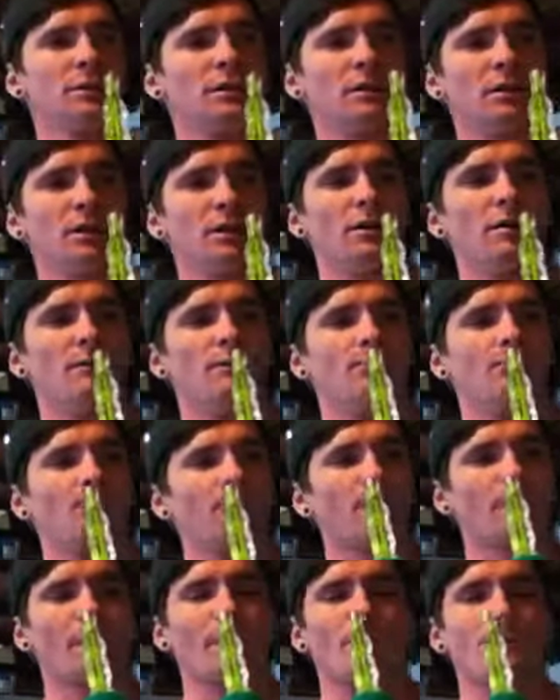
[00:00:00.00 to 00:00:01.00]

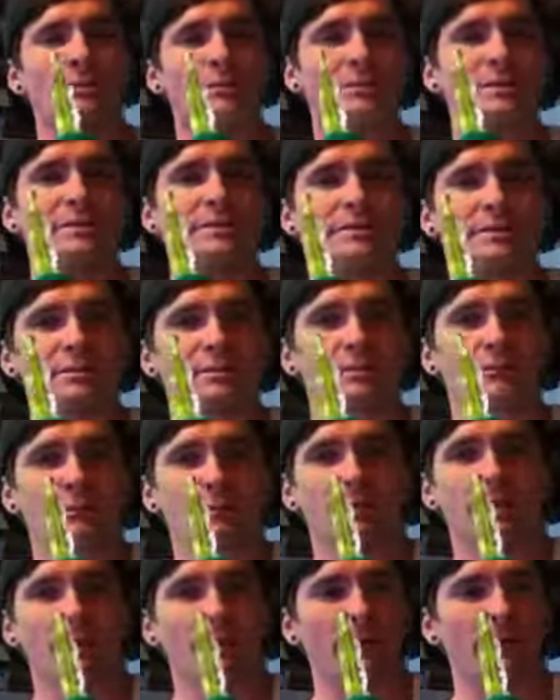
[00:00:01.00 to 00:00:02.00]
But anyways, I'm
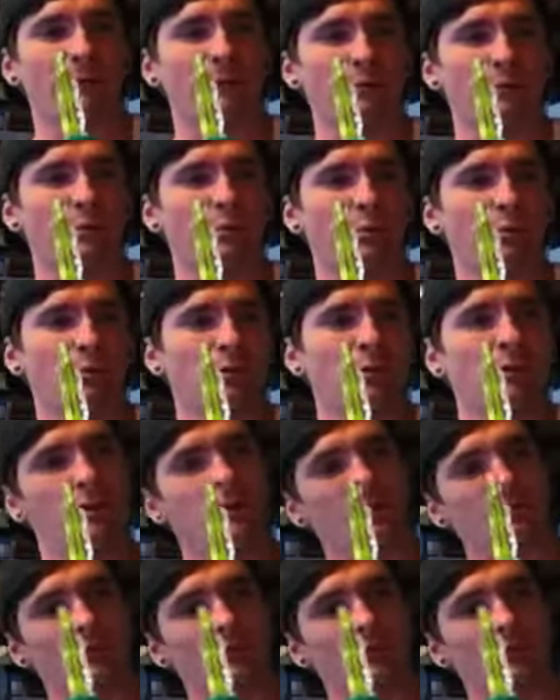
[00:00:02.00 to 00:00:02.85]
gonna take my first pull.